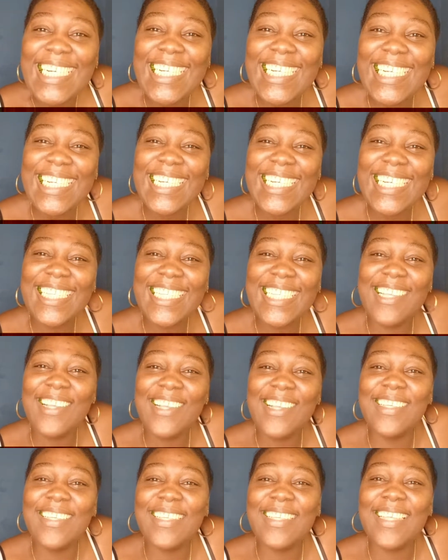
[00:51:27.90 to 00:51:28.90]
See then he
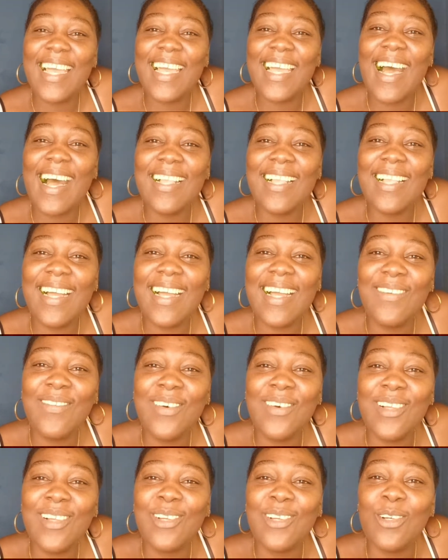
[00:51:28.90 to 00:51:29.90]
say, ah, love
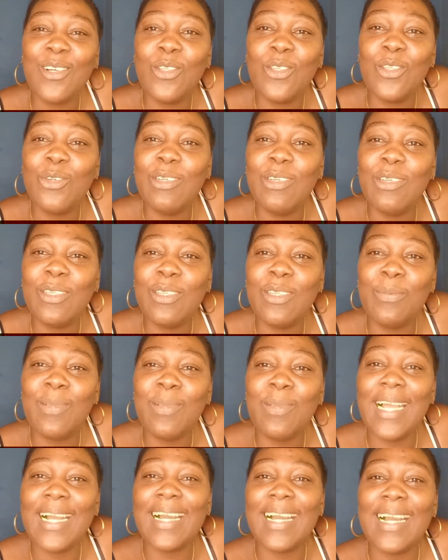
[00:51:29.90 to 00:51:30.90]
out chew treat up
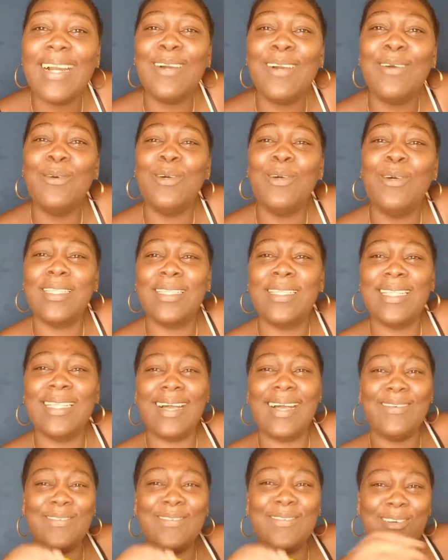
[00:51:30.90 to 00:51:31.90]
like a goat,
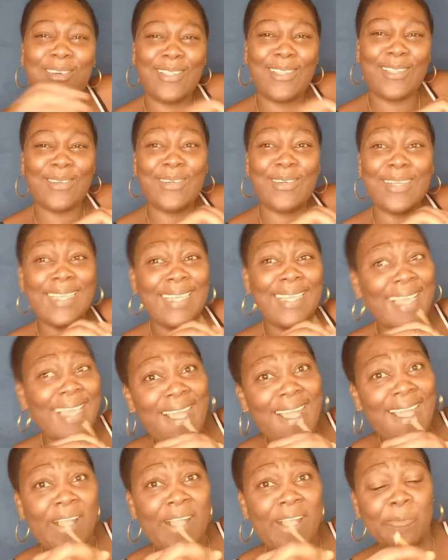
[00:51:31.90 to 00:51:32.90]
love out loud. Yeah.
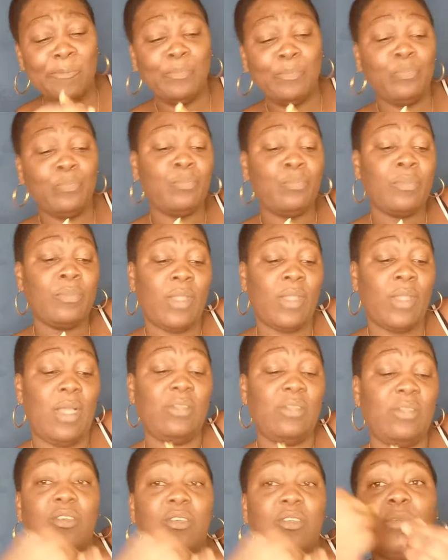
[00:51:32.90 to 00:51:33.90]
And
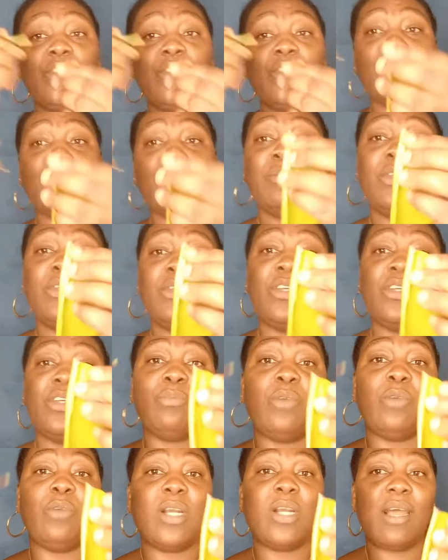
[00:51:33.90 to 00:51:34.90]
so me chew. it, me just
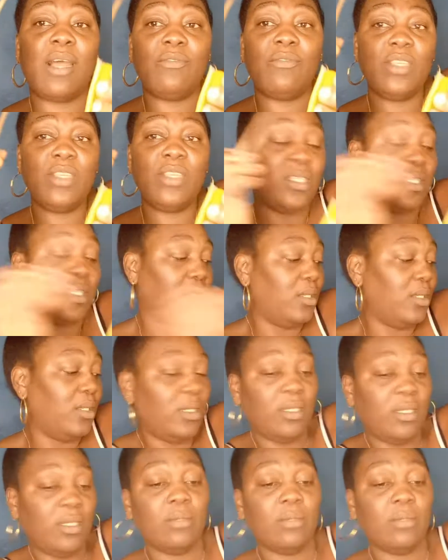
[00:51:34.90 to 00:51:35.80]
broke off this, thing.